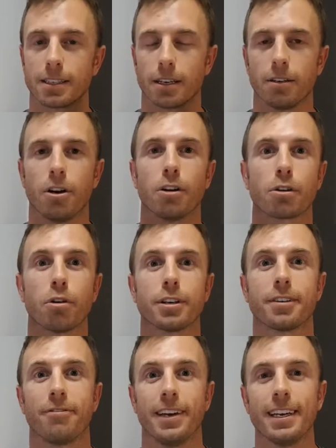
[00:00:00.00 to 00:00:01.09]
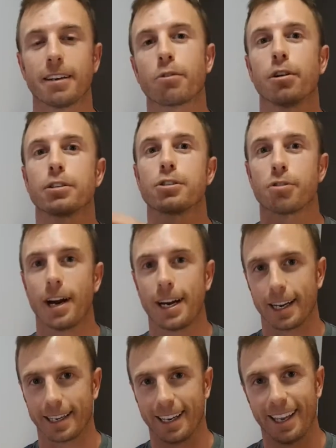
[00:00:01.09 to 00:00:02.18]
So not CrossFit, cross
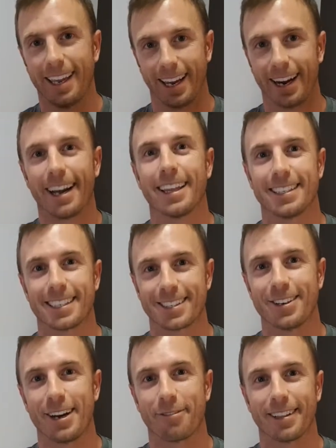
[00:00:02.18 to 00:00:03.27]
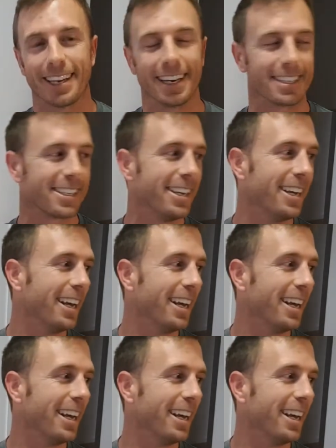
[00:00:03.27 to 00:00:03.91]
training. There's two different things.